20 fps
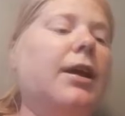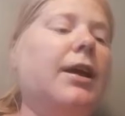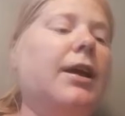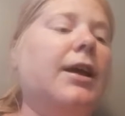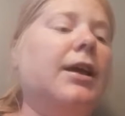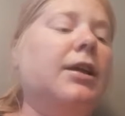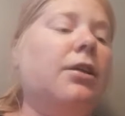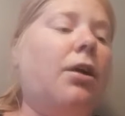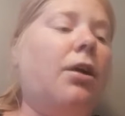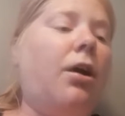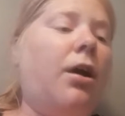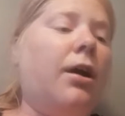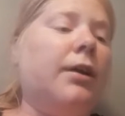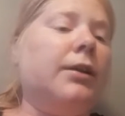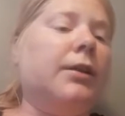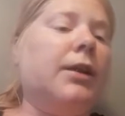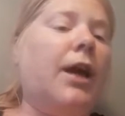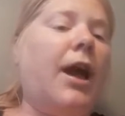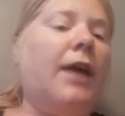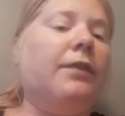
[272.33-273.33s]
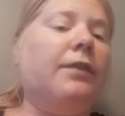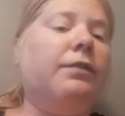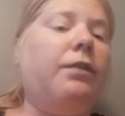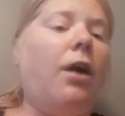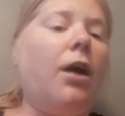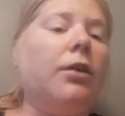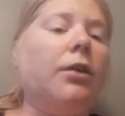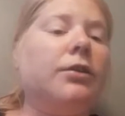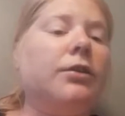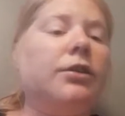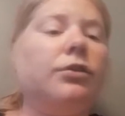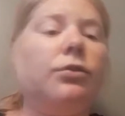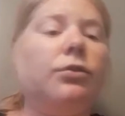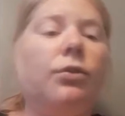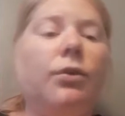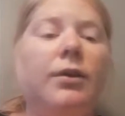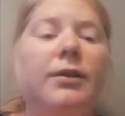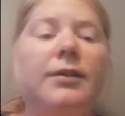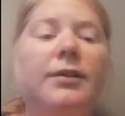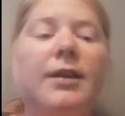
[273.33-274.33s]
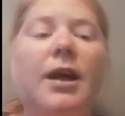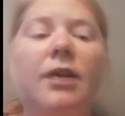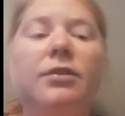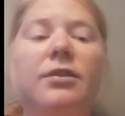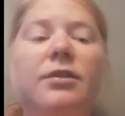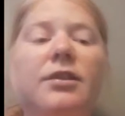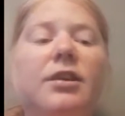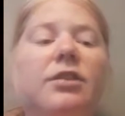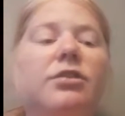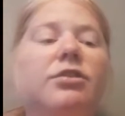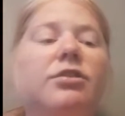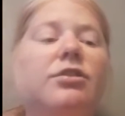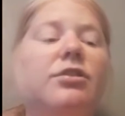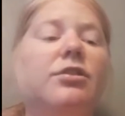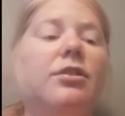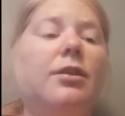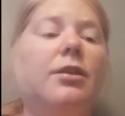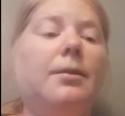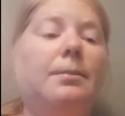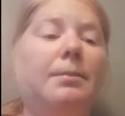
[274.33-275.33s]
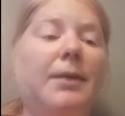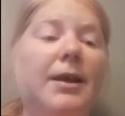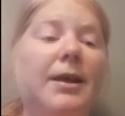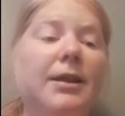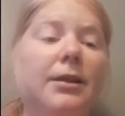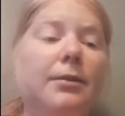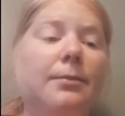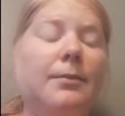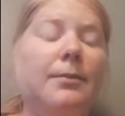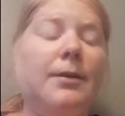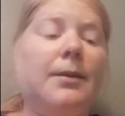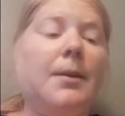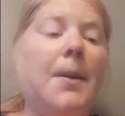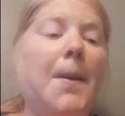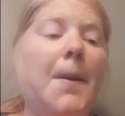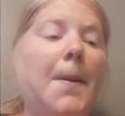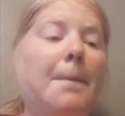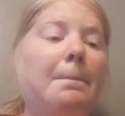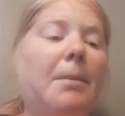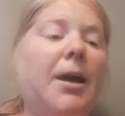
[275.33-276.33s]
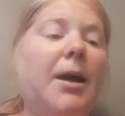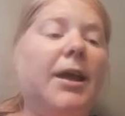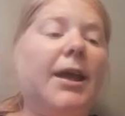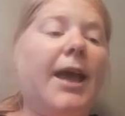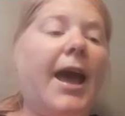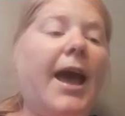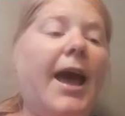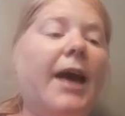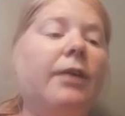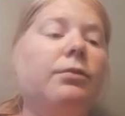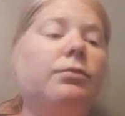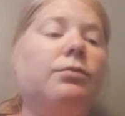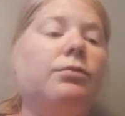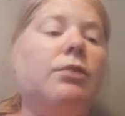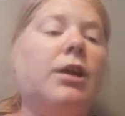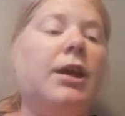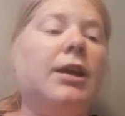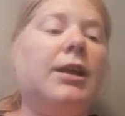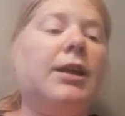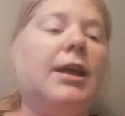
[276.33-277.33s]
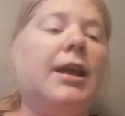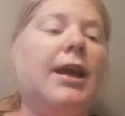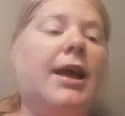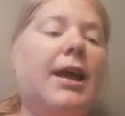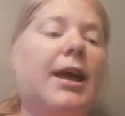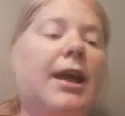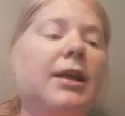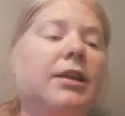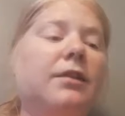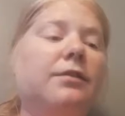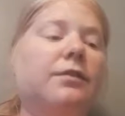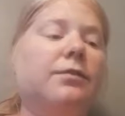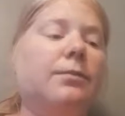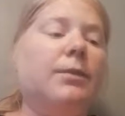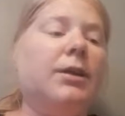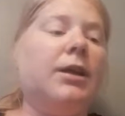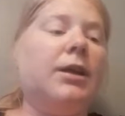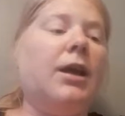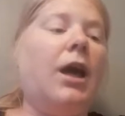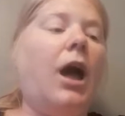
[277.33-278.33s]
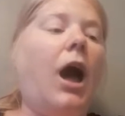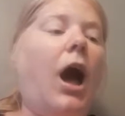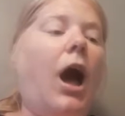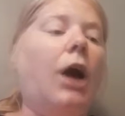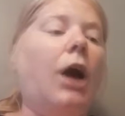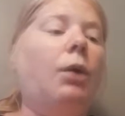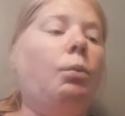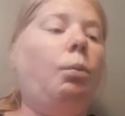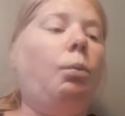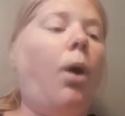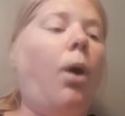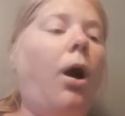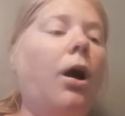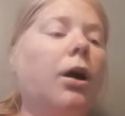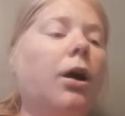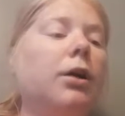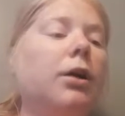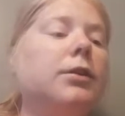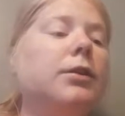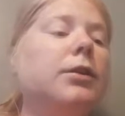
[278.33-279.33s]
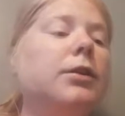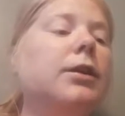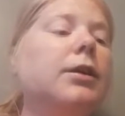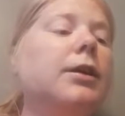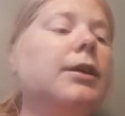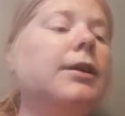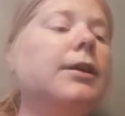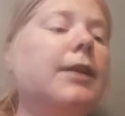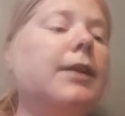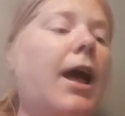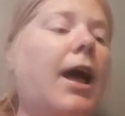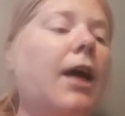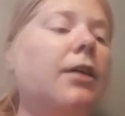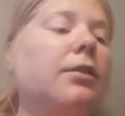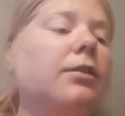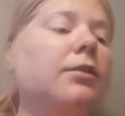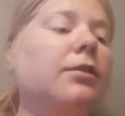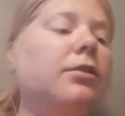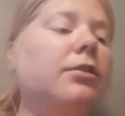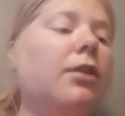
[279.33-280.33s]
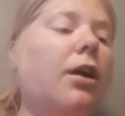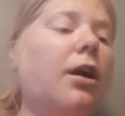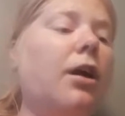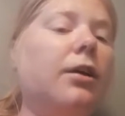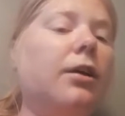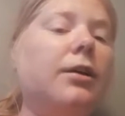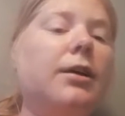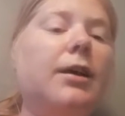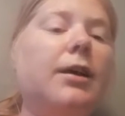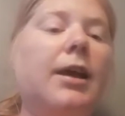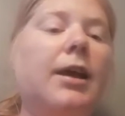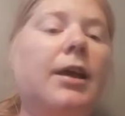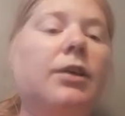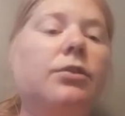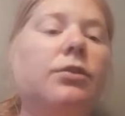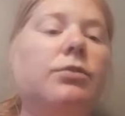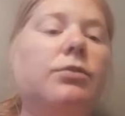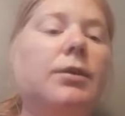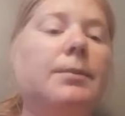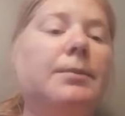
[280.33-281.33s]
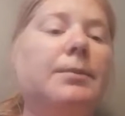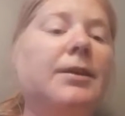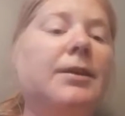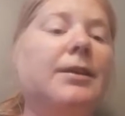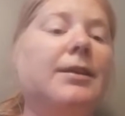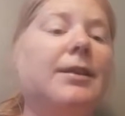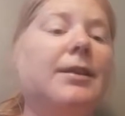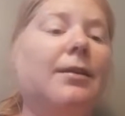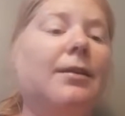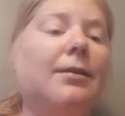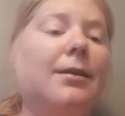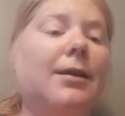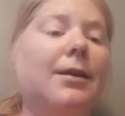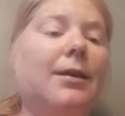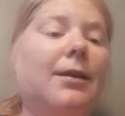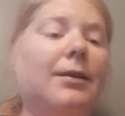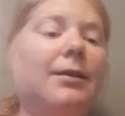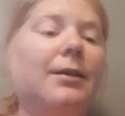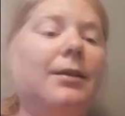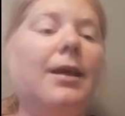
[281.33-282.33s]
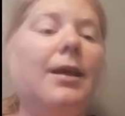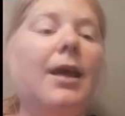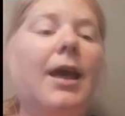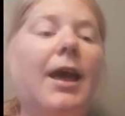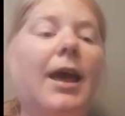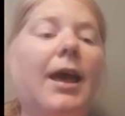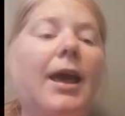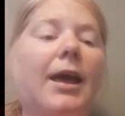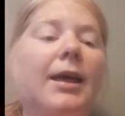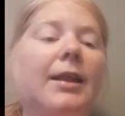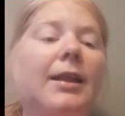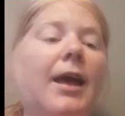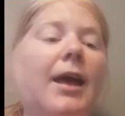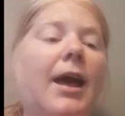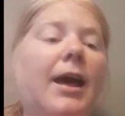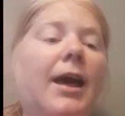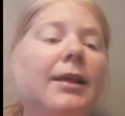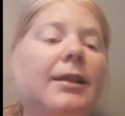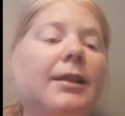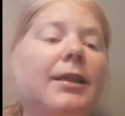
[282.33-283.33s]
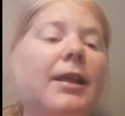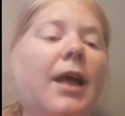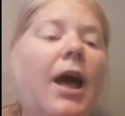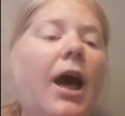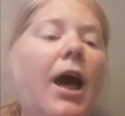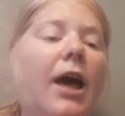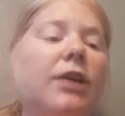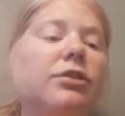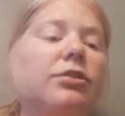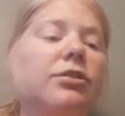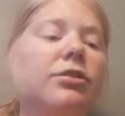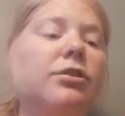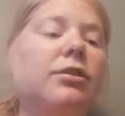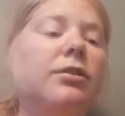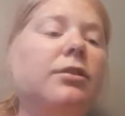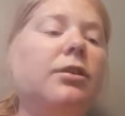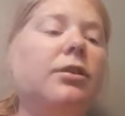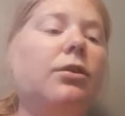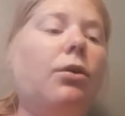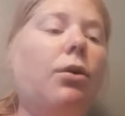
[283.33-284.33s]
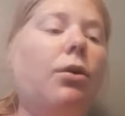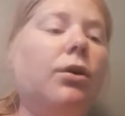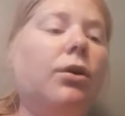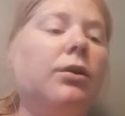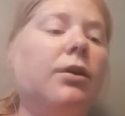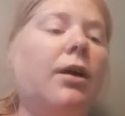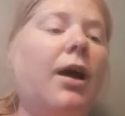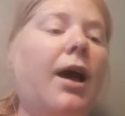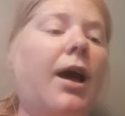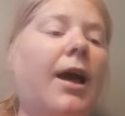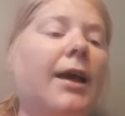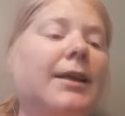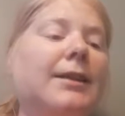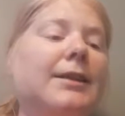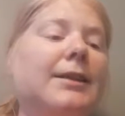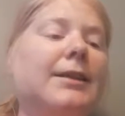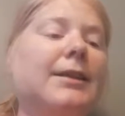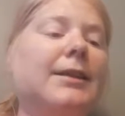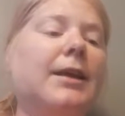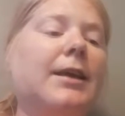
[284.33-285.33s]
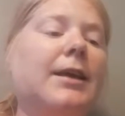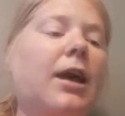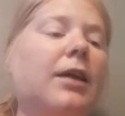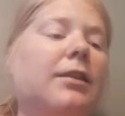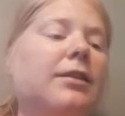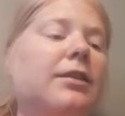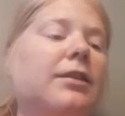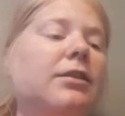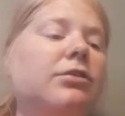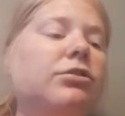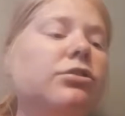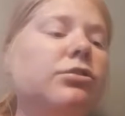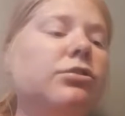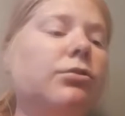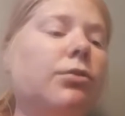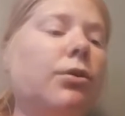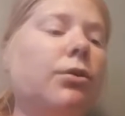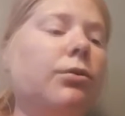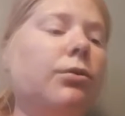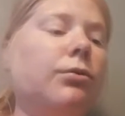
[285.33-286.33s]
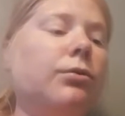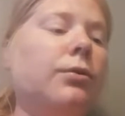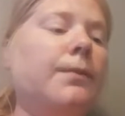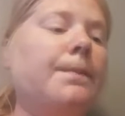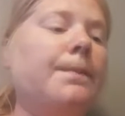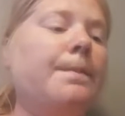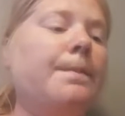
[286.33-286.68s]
it on. I followed the noise downstairs to the basement. My cat ran ahead of me. I walked down the dark and creeping staircase, and as I turned the corner, I see a 6-year-old